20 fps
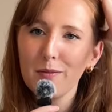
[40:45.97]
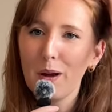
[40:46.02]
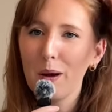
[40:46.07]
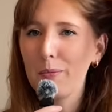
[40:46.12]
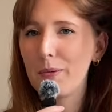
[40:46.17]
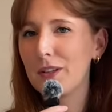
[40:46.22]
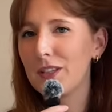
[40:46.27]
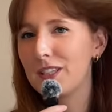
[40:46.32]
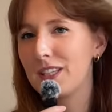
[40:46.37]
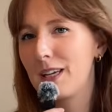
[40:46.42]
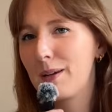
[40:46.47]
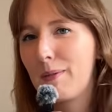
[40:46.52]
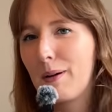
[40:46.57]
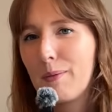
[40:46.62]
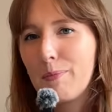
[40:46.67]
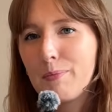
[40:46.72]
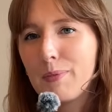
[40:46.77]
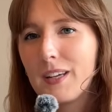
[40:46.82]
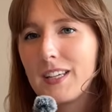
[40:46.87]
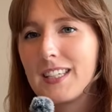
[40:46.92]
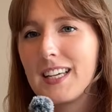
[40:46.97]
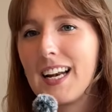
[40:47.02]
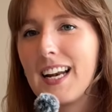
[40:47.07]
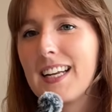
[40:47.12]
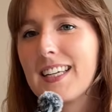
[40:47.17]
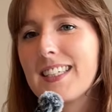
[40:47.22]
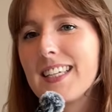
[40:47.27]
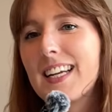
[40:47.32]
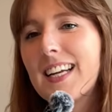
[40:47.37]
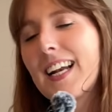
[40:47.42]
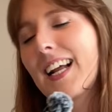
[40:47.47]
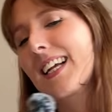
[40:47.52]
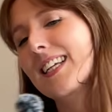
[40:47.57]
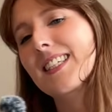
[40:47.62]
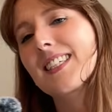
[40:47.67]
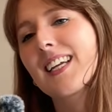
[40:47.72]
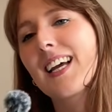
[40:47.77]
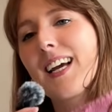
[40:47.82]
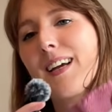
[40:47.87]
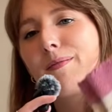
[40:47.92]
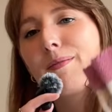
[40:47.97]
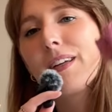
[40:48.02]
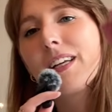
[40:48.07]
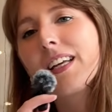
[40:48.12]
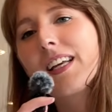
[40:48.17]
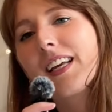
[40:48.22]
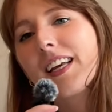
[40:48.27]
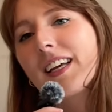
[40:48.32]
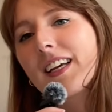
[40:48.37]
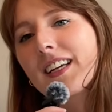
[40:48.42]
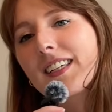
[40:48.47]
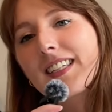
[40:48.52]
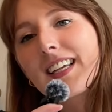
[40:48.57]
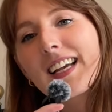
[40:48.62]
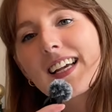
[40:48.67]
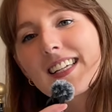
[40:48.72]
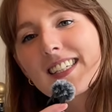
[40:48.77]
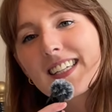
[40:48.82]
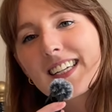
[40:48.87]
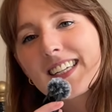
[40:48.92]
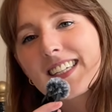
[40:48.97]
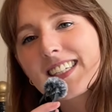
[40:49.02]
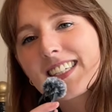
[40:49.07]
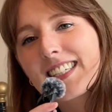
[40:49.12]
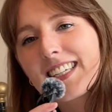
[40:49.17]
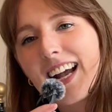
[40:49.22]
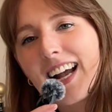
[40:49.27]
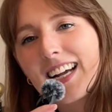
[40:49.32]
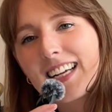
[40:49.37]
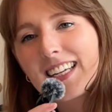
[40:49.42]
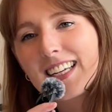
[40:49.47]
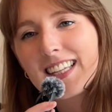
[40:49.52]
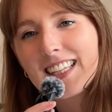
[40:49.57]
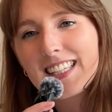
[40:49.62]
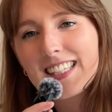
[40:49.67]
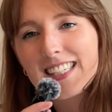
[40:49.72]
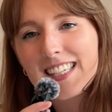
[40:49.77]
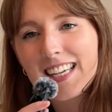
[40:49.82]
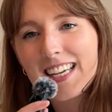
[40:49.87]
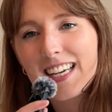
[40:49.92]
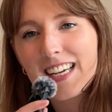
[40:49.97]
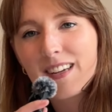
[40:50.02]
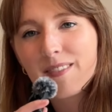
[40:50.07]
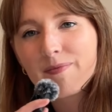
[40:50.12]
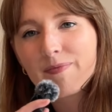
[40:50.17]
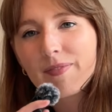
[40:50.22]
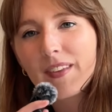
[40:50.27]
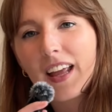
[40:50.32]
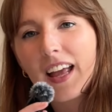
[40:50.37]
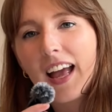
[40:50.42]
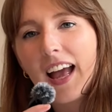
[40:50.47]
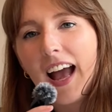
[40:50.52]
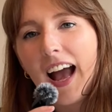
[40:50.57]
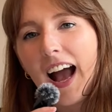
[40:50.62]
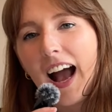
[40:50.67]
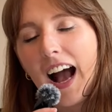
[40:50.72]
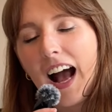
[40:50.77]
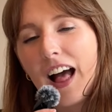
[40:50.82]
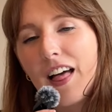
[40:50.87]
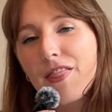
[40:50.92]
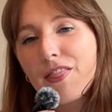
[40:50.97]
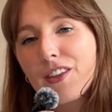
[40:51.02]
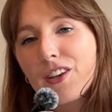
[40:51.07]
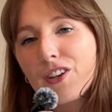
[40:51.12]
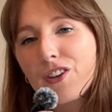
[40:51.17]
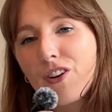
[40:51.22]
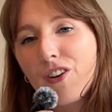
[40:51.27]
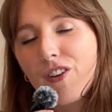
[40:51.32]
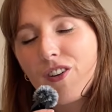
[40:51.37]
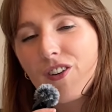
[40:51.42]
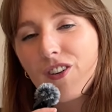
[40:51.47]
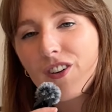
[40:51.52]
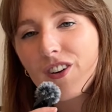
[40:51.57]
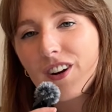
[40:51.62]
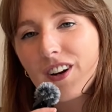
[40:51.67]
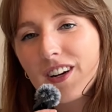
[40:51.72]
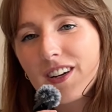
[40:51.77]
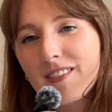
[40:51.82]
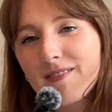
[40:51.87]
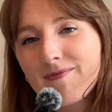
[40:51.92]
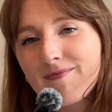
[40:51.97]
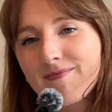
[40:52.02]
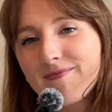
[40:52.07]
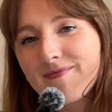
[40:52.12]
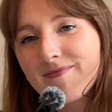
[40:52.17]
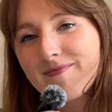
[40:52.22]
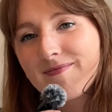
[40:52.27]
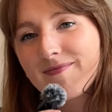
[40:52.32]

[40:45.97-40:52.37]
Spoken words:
I'll put the same up as I did last time because it is exactly the same. And the yarn.